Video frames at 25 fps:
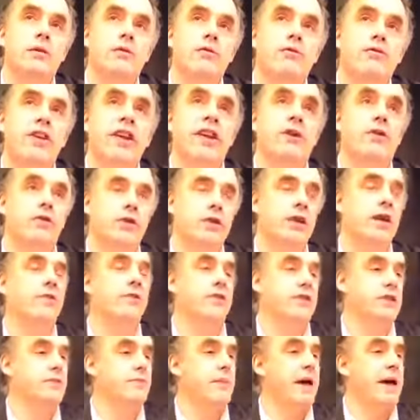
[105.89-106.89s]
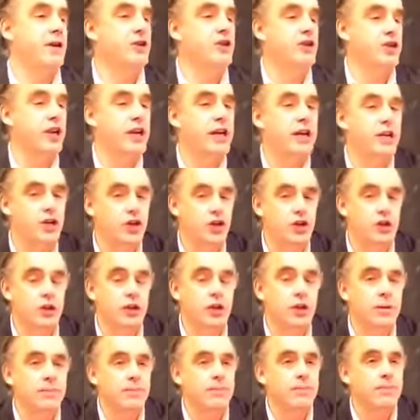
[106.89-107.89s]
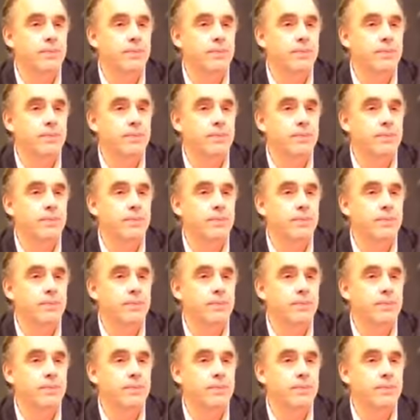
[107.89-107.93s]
figures of his imagination